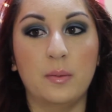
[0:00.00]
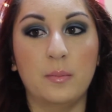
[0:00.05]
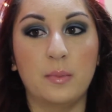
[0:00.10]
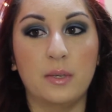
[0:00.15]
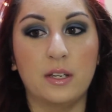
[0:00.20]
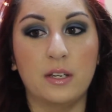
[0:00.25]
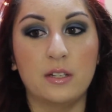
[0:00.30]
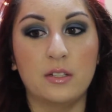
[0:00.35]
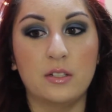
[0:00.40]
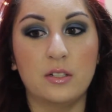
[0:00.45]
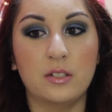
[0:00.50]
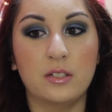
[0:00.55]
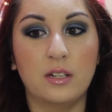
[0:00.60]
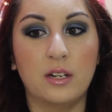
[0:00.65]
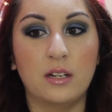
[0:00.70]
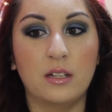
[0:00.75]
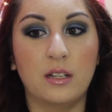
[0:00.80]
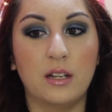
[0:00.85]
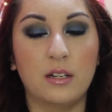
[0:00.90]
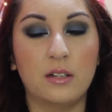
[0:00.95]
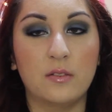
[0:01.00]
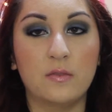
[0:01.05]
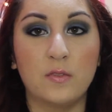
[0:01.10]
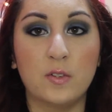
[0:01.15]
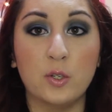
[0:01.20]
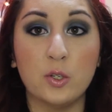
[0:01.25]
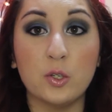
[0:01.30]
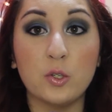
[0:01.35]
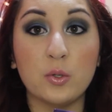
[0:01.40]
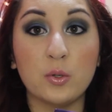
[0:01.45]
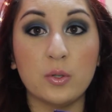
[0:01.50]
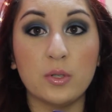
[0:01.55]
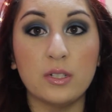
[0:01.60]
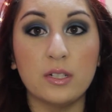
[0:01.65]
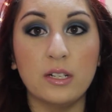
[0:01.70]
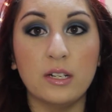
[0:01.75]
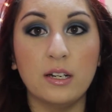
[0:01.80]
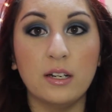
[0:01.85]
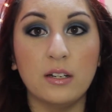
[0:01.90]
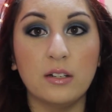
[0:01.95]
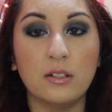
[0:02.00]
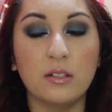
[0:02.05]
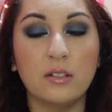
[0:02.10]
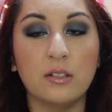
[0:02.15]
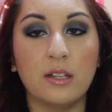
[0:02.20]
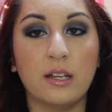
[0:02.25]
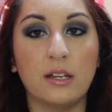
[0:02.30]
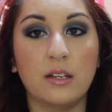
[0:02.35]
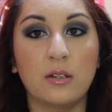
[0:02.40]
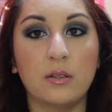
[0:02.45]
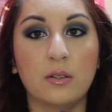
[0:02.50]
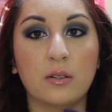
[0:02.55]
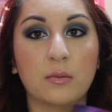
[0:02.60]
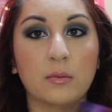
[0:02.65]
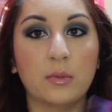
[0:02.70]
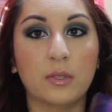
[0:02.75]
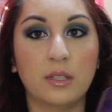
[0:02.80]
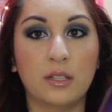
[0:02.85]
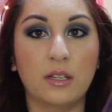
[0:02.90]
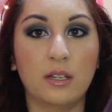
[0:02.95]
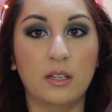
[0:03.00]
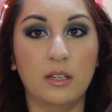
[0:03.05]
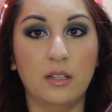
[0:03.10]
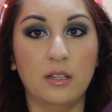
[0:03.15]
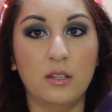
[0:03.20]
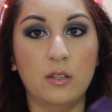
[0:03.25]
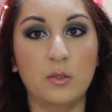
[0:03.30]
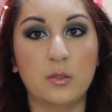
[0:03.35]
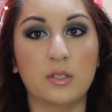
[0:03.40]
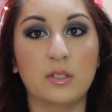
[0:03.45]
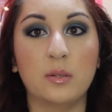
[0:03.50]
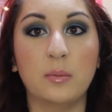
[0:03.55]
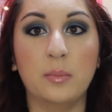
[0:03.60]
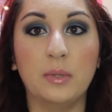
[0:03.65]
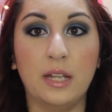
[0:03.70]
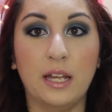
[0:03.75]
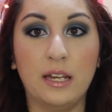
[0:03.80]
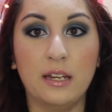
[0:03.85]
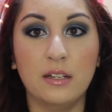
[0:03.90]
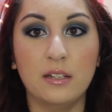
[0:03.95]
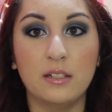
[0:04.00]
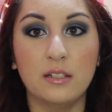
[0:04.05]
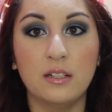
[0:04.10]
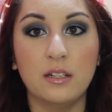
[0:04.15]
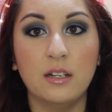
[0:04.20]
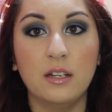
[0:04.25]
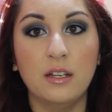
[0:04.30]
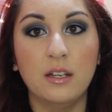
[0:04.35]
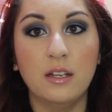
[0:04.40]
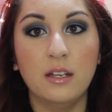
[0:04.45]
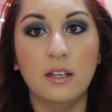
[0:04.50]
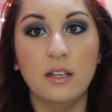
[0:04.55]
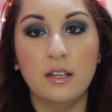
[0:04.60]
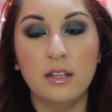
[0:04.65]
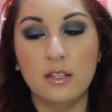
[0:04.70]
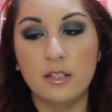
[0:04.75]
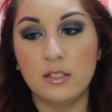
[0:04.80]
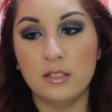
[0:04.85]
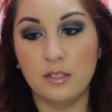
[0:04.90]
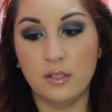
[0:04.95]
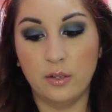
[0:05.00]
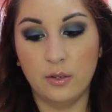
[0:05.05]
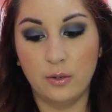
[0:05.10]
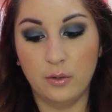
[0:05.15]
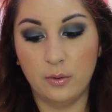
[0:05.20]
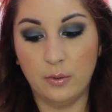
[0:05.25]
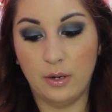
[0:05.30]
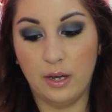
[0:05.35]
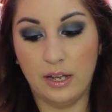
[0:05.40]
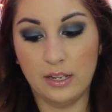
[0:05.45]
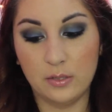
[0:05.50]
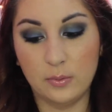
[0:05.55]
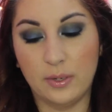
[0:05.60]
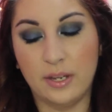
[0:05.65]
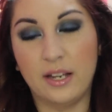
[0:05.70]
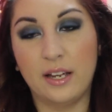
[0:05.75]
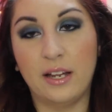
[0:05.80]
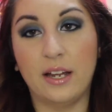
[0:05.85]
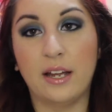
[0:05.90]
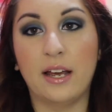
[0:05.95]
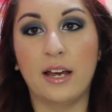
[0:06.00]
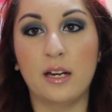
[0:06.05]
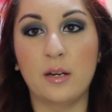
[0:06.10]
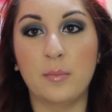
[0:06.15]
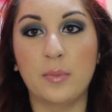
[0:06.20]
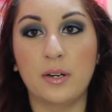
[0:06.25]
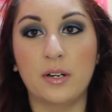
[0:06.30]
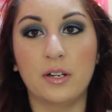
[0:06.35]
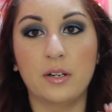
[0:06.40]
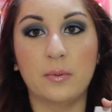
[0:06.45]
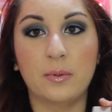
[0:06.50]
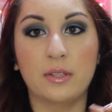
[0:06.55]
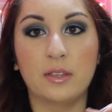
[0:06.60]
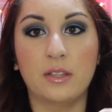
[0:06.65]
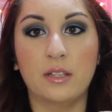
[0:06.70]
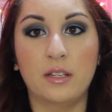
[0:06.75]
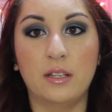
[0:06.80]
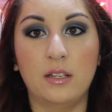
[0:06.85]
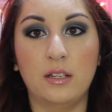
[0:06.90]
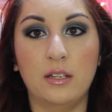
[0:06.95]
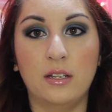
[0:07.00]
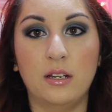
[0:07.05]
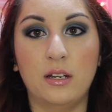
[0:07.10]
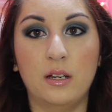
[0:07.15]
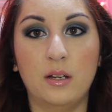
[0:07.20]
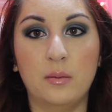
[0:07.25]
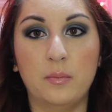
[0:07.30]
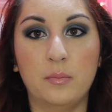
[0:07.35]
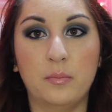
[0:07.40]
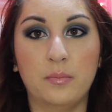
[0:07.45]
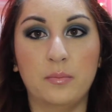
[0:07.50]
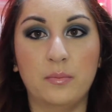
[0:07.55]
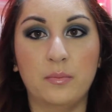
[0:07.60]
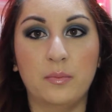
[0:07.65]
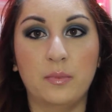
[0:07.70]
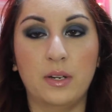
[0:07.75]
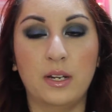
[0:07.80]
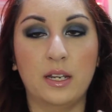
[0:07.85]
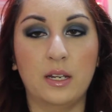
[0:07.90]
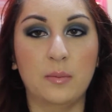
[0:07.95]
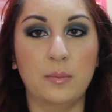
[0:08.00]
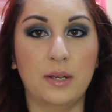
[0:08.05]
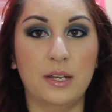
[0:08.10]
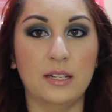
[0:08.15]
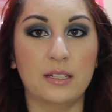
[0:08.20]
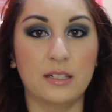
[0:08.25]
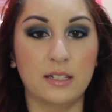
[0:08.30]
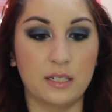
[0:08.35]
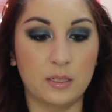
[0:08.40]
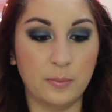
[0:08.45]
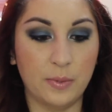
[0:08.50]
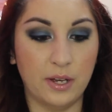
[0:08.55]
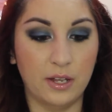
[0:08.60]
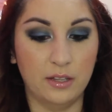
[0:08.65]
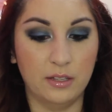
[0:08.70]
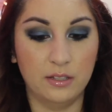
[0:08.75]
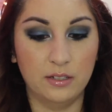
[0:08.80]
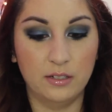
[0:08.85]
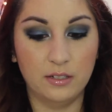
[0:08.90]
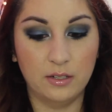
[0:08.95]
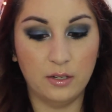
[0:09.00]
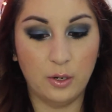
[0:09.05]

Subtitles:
because there's not a lot of neutrals in here that you can really use to blend. So that's why I kind of paired it with the Naked Basics palette.